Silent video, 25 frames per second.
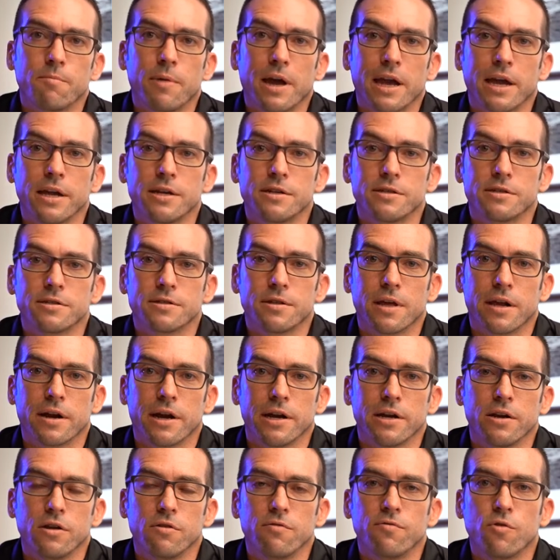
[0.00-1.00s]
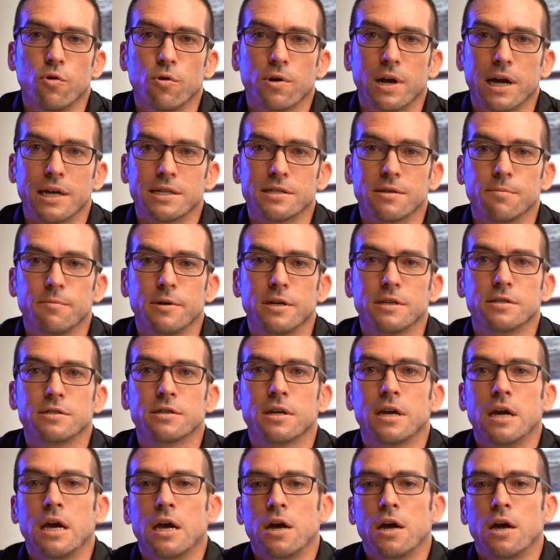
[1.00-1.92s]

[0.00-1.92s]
packages that I do for customers.